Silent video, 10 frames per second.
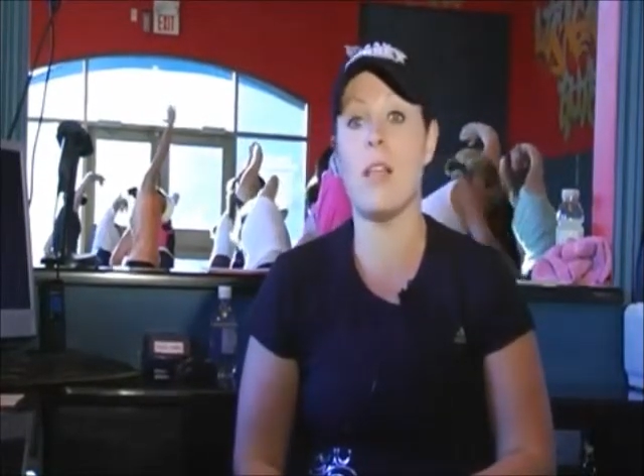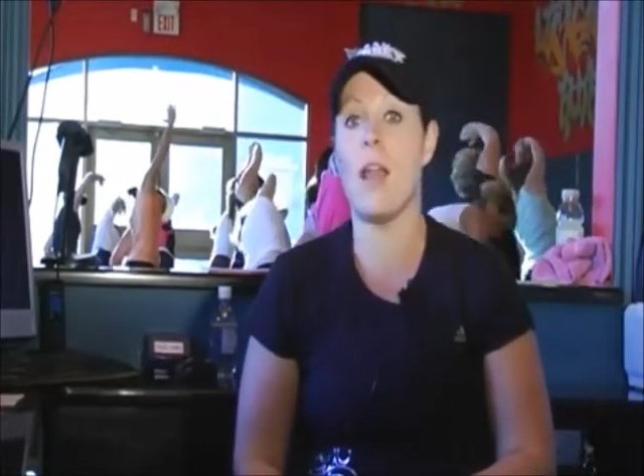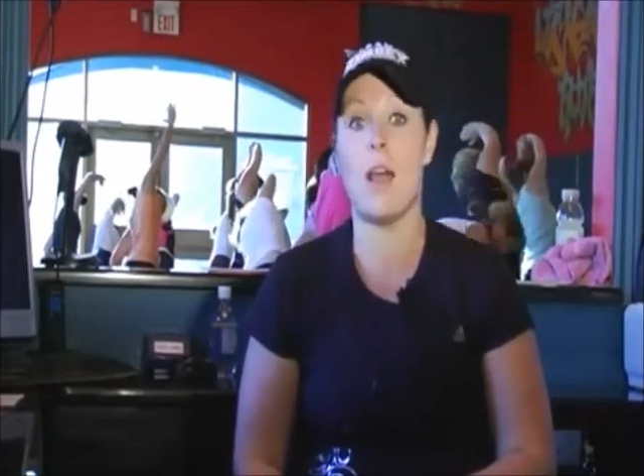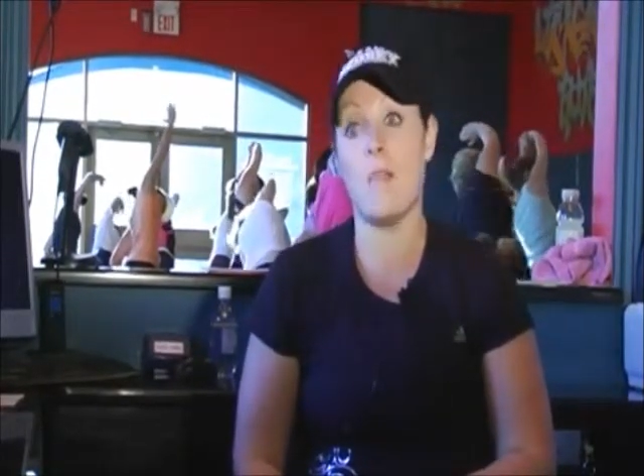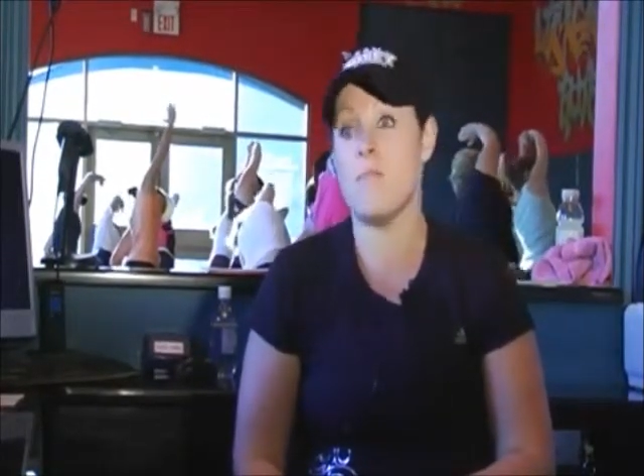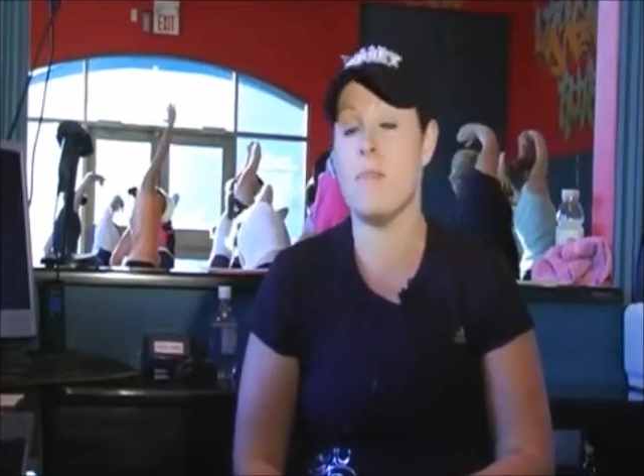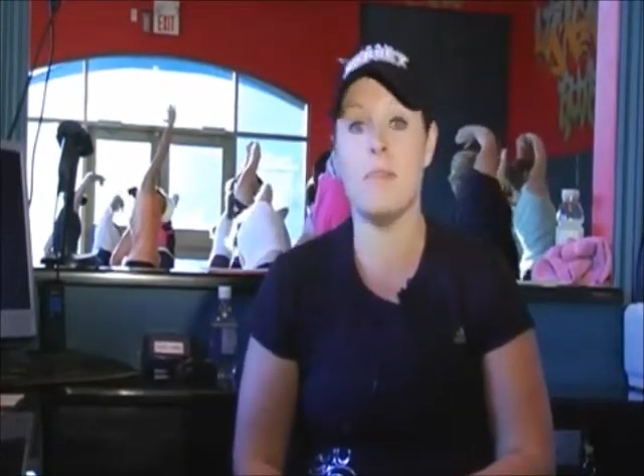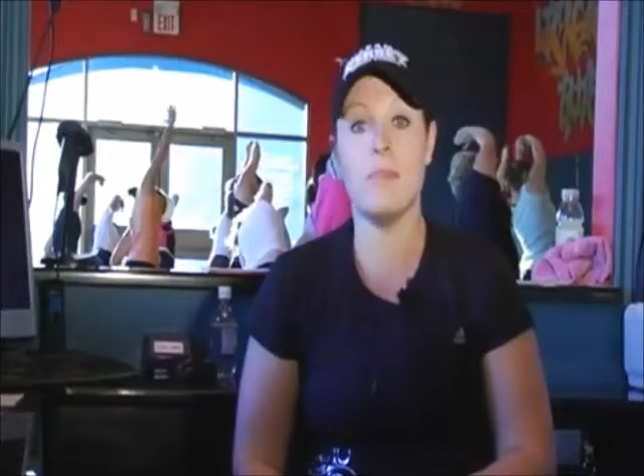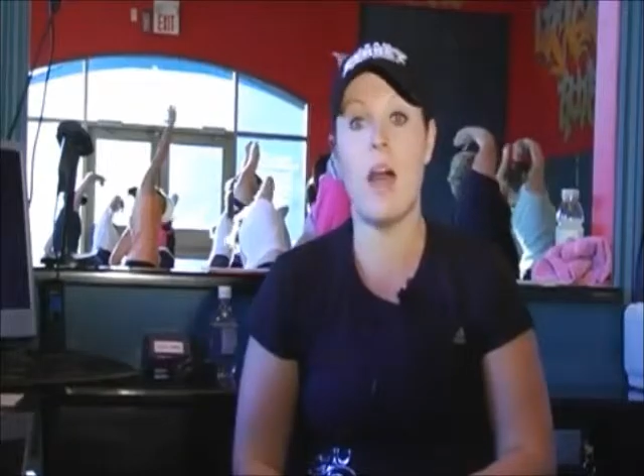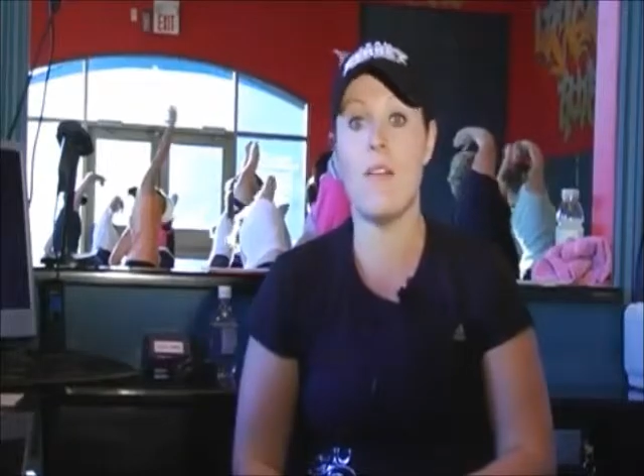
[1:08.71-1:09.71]
that
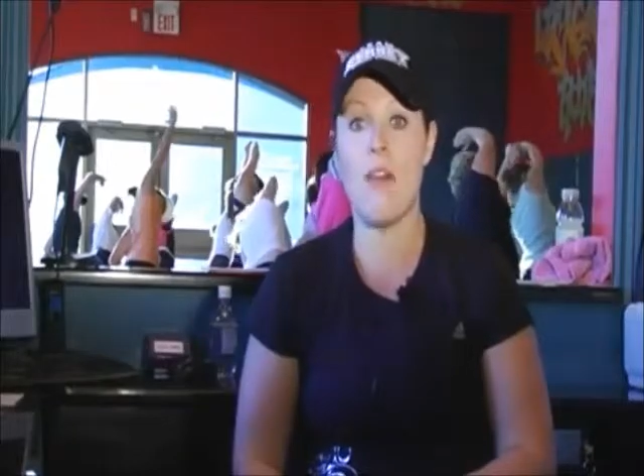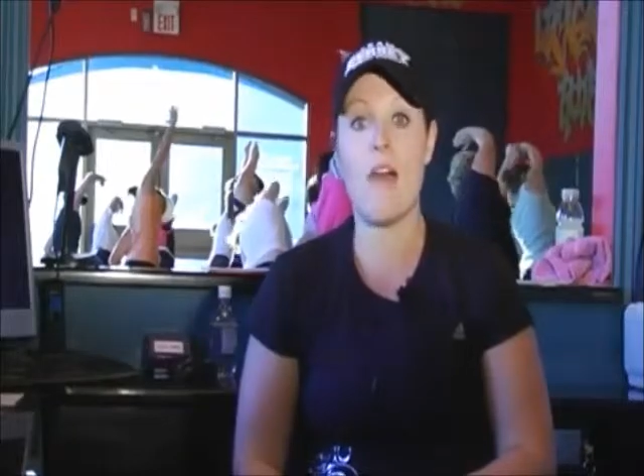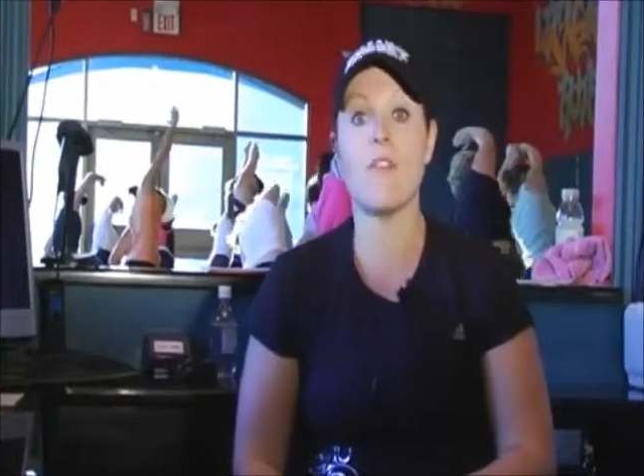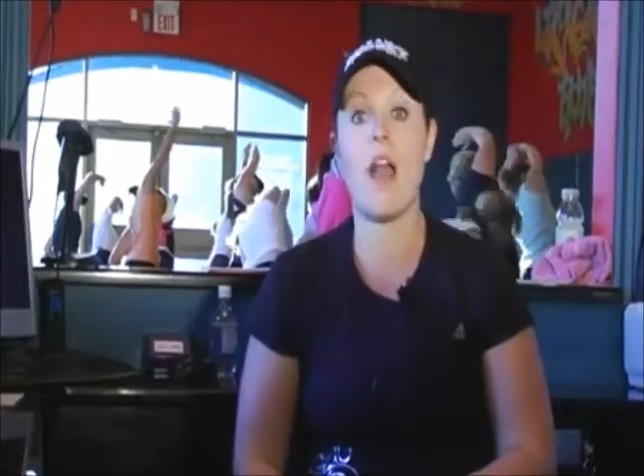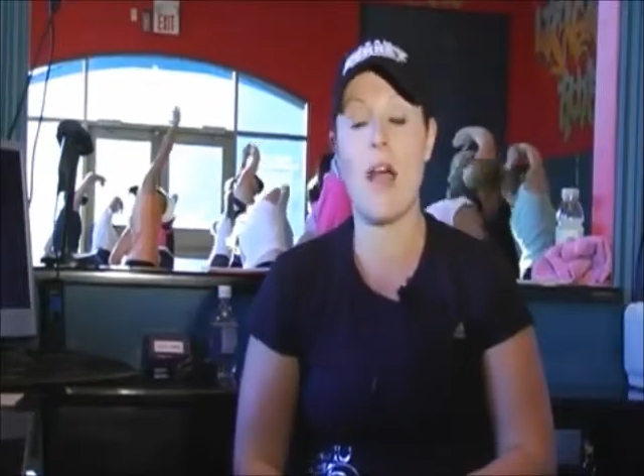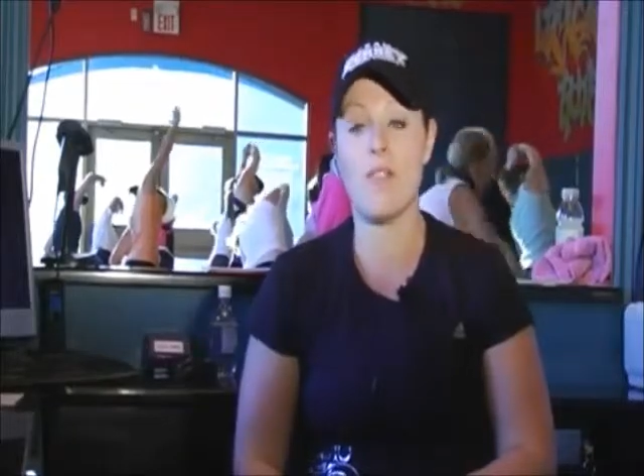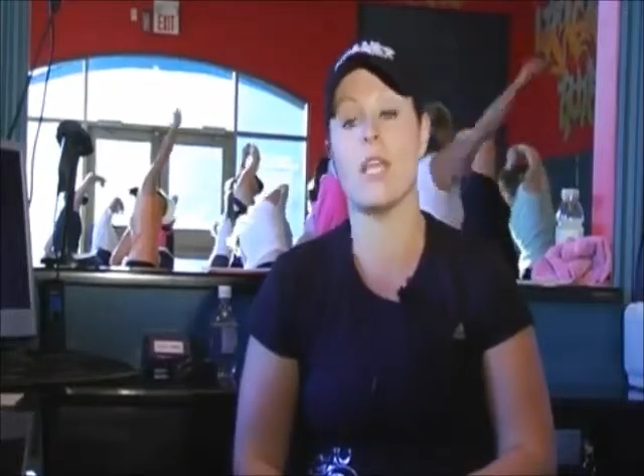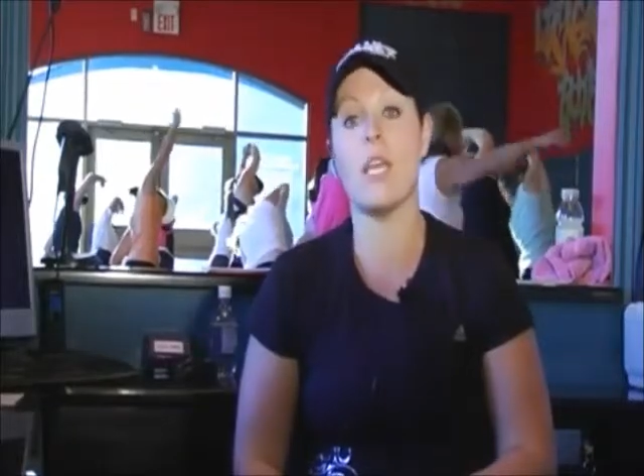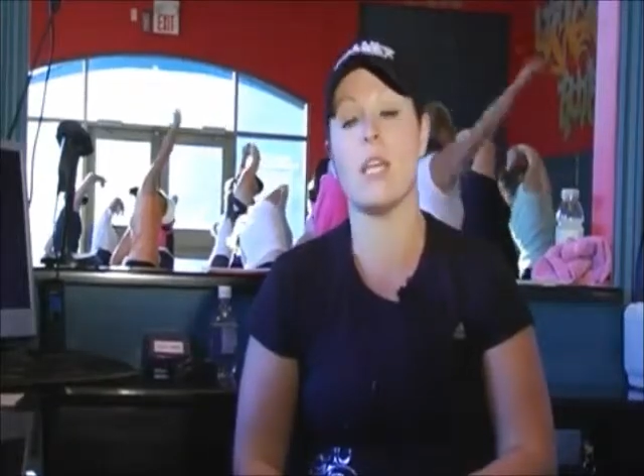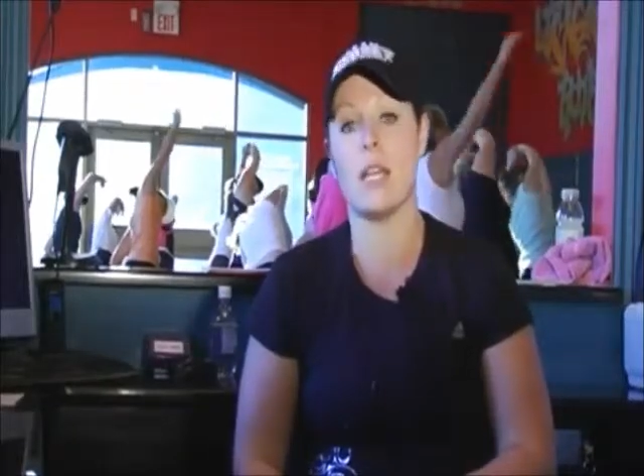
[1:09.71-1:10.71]
I've ever
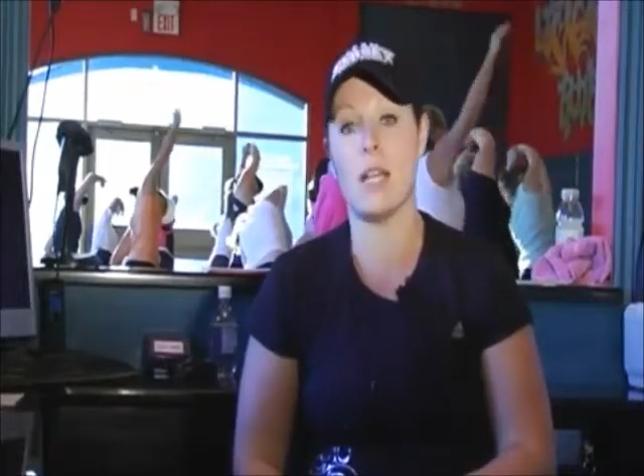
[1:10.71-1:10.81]
taken